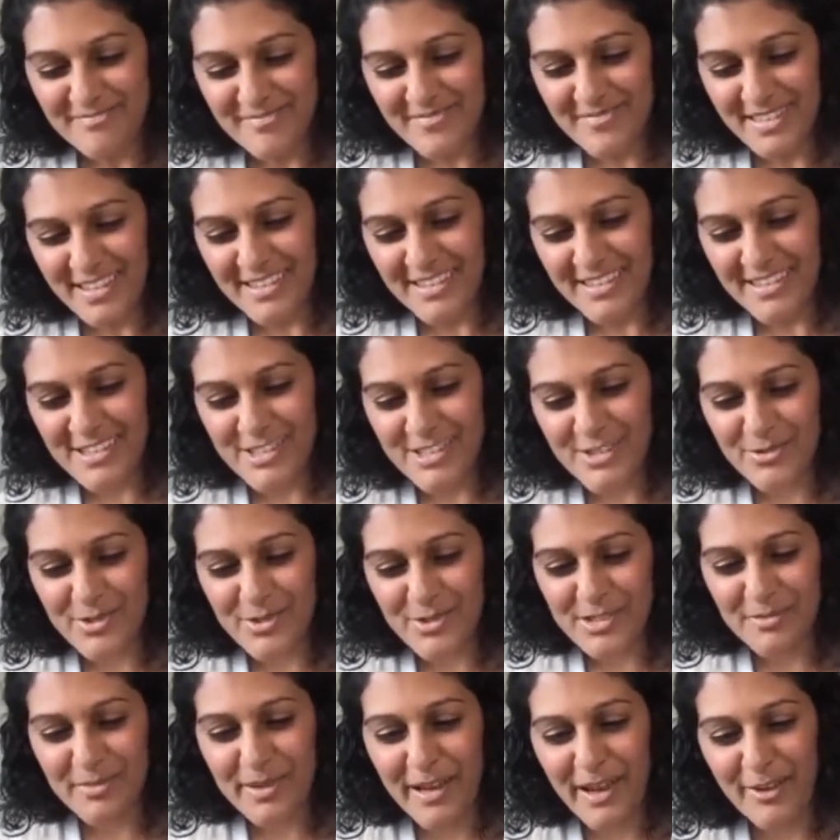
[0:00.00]
this was
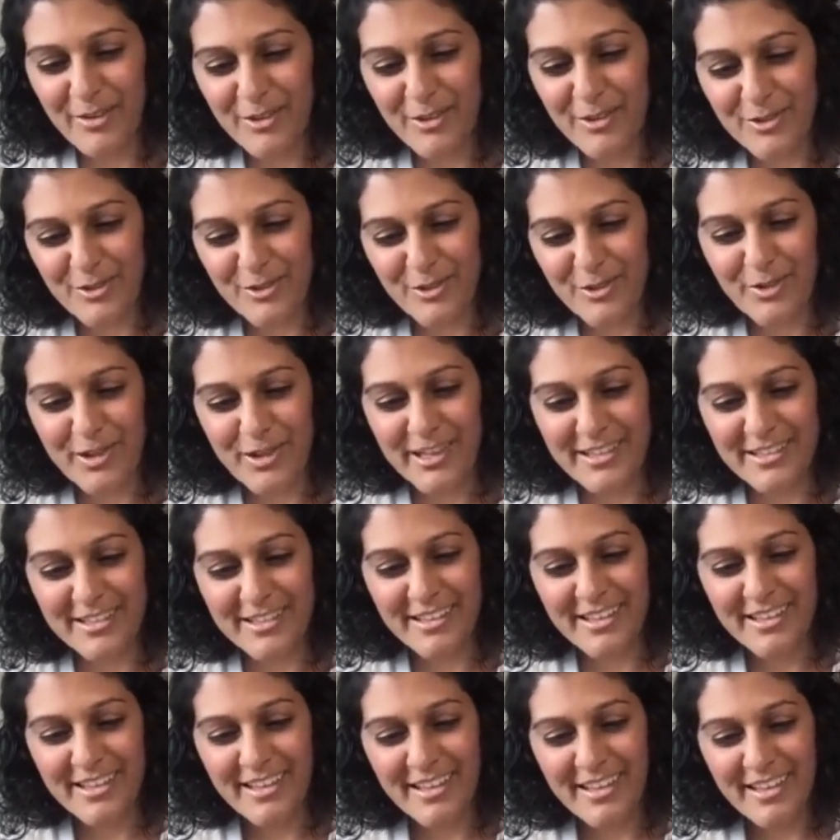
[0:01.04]
a powerful one.
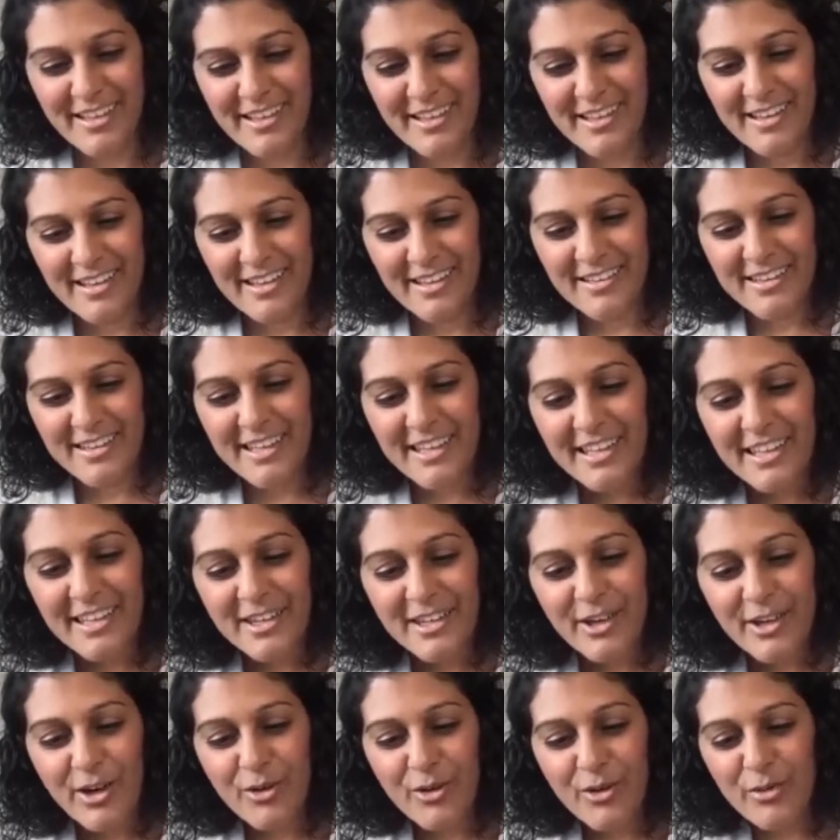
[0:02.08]
The
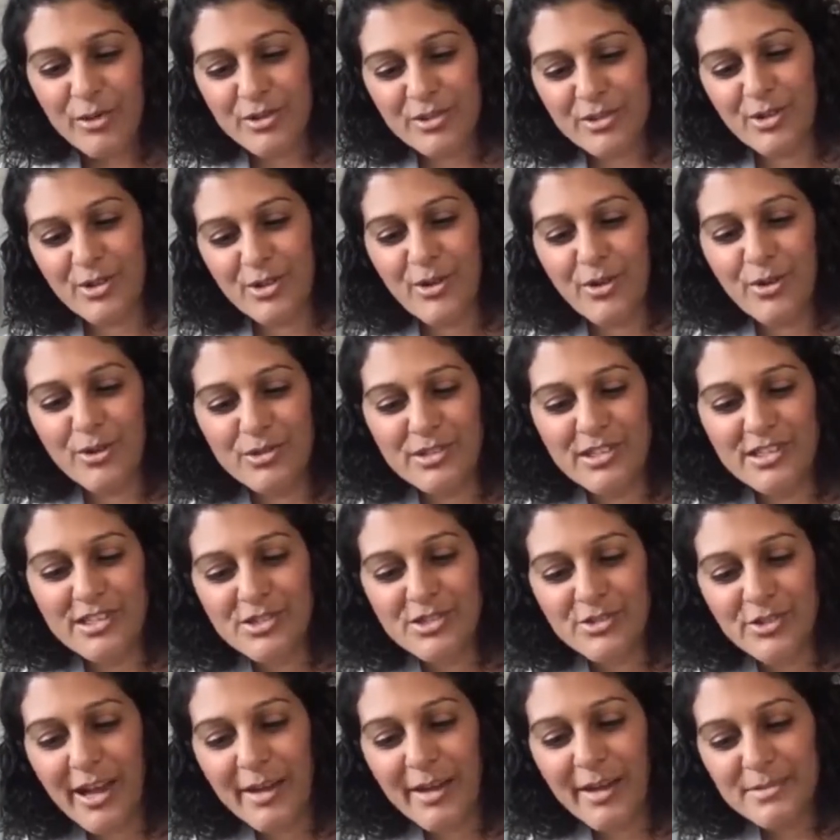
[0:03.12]
ego, we're told, is
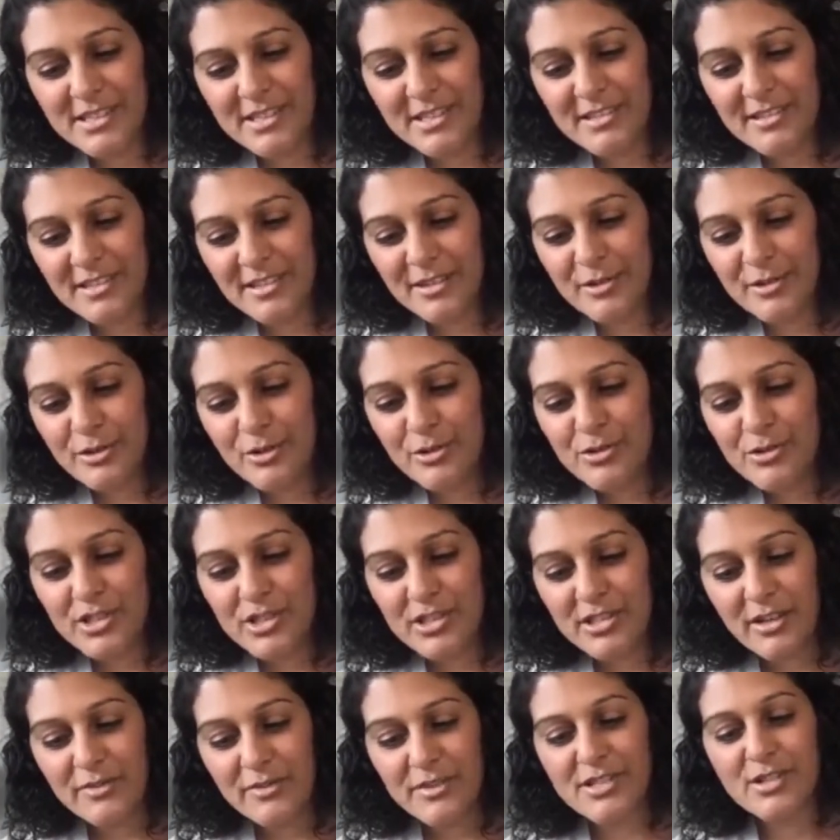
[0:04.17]
trapped in the illusion
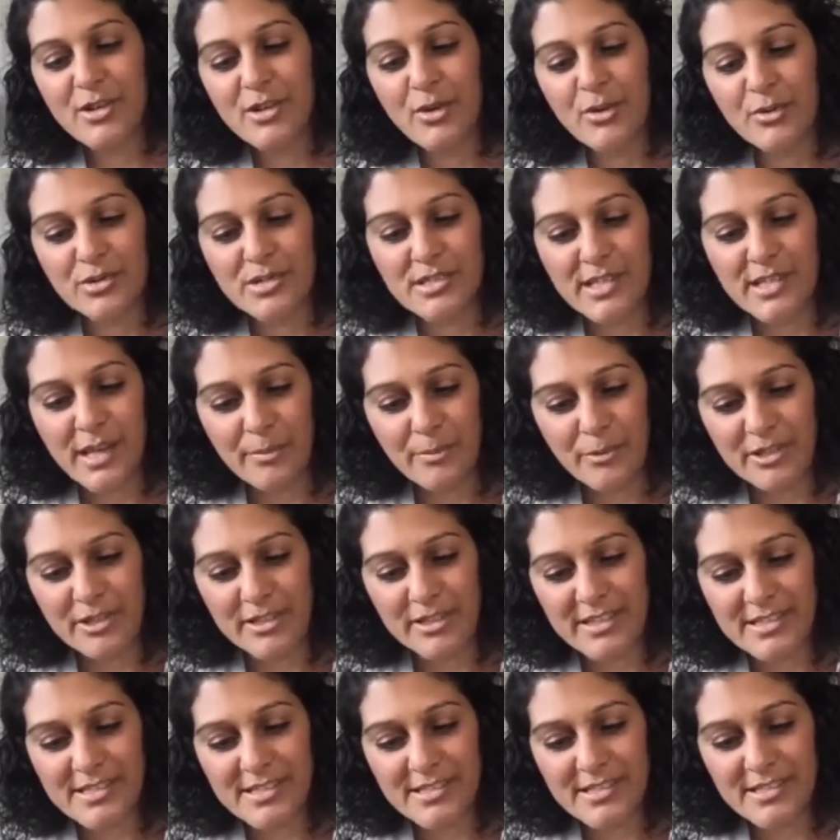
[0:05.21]
of its own
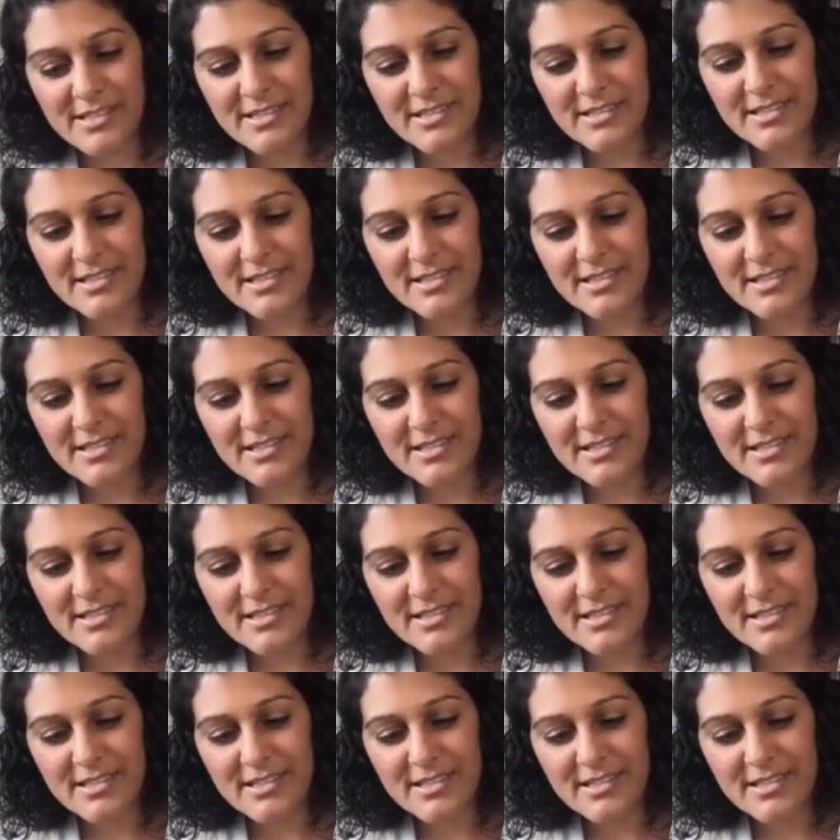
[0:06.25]
separateness.